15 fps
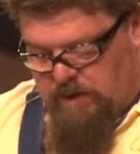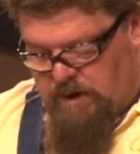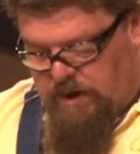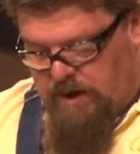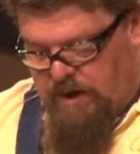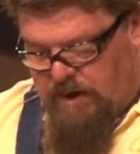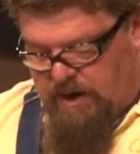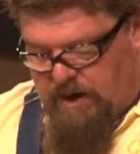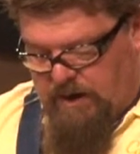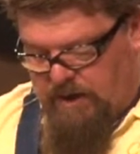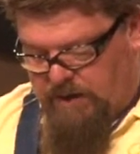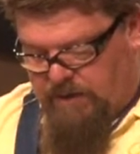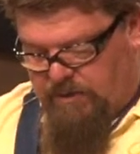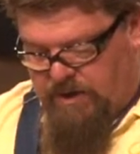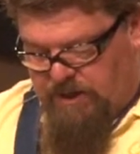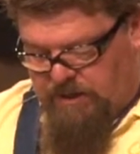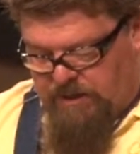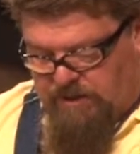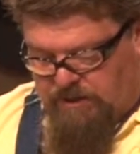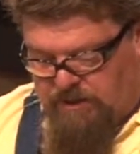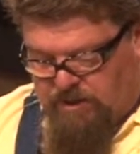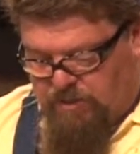All right, I like to make
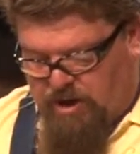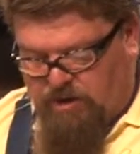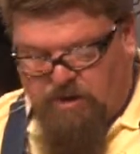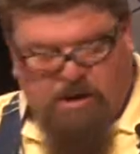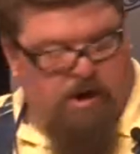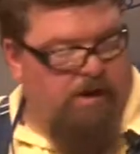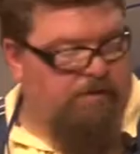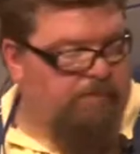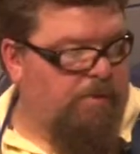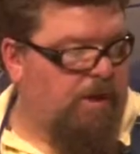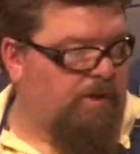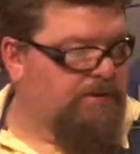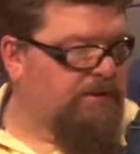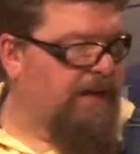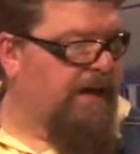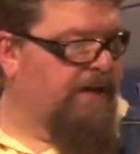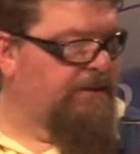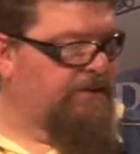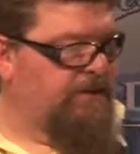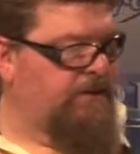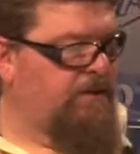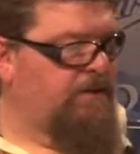these in about golf ball size.